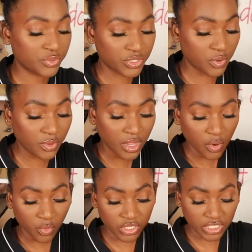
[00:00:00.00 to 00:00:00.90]
So
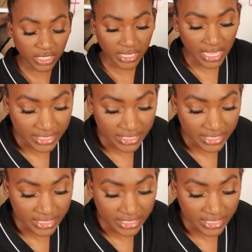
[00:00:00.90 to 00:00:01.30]
we're just going to get